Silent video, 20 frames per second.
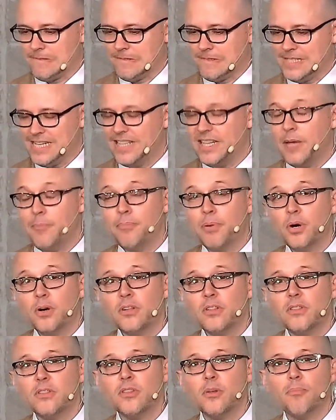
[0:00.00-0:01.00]
And they
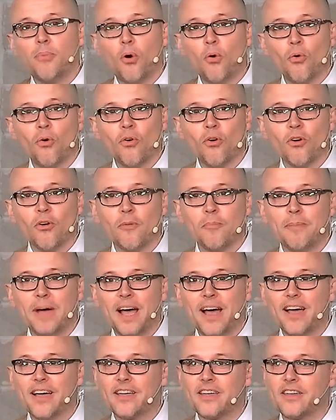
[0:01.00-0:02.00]
put the poor
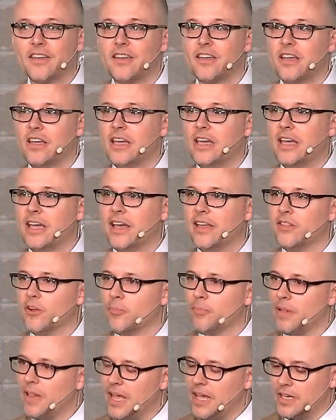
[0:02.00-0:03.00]
back in their
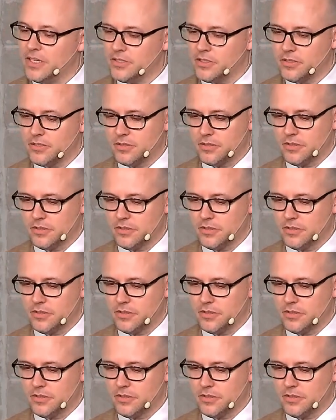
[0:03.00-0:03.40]
place.